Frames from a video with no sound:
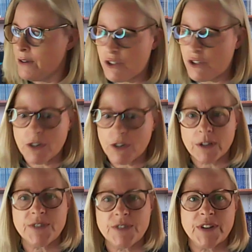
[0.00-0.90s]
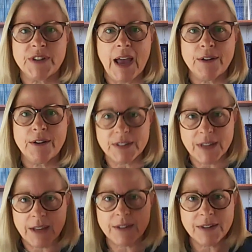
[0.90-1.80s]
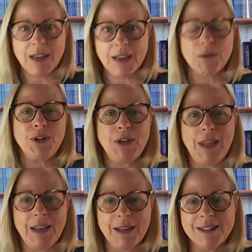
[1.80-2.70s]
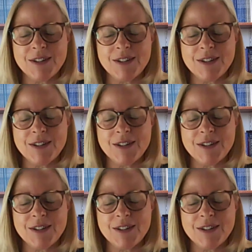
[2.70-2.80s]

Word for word: shirtless for an hour in the sun to get what you needed.